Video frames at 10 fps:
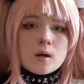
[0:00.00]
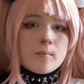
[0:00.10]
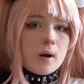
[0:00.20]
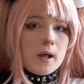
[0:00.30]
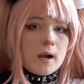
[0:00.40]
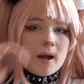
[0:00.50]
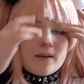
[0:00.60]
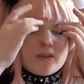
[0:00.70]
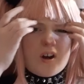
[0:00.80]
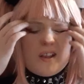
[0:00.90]
But I
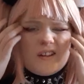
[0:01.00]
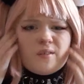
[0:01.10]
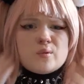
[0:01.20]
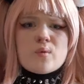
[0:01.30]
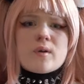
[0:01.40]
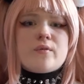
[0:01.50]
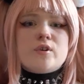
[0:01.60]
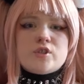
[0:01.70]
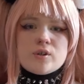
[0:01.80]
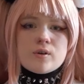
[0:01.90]
thought that it would work for
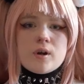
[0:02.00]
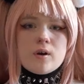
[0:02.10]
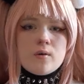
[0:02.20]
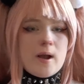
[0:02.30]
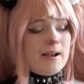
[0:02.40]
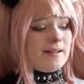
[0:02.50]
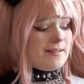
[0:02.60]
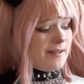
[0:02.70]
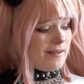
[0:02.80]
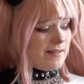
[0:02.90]
Junko, and it
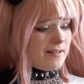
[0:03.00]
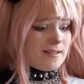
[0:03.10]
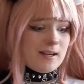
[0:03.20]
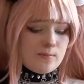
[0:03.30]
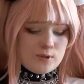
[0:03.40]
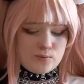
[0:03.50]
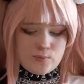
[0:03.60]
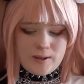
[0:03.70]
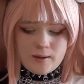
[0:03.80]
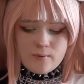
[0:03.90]
does, and it works
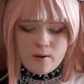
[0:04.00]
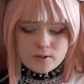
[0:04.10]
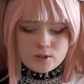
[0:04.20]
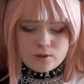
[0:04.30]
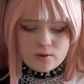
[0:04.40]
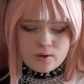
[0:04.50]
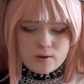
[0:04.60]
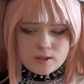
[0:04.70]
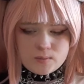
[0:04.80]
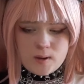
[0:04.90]
really well with Junko
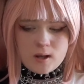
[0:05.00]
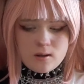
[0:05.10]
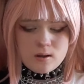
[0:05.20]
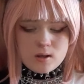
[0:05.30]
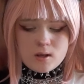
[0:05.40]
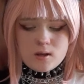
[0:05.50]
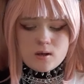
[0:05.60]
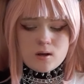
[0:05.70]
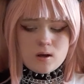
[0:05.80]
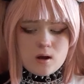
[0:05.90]
as well.
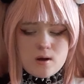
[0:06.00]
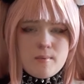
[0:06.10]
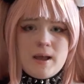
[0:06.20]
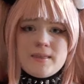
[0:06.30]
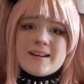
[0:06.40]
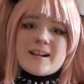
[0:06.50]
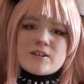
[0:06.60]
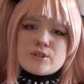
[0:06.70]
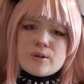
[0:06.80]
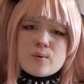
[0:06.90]
I think it
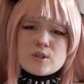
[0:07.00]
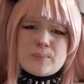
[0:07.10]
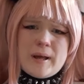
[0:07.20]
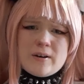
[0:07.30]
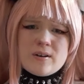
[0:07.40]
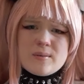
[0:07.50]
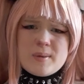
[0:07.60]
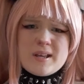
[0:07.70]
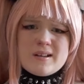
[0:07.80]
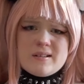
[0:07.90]
actually works better
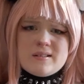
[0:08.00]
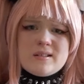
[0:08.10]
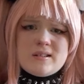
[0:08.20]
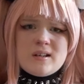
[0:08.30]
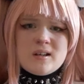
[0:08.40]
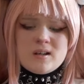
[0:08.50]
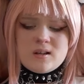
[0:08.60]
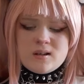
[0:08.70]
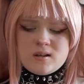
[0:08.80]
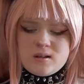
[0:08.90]
because,
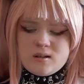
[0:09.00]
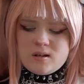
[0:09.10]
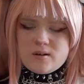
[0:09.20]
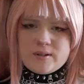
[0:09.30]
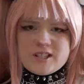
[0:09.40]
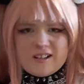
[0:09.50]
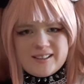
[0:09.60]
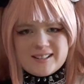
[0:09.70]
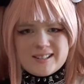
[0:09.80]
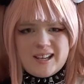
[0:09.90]
it's not
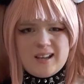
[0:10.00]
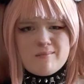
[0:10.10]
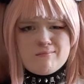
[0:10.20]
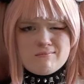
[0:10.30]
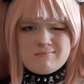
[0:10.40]
the same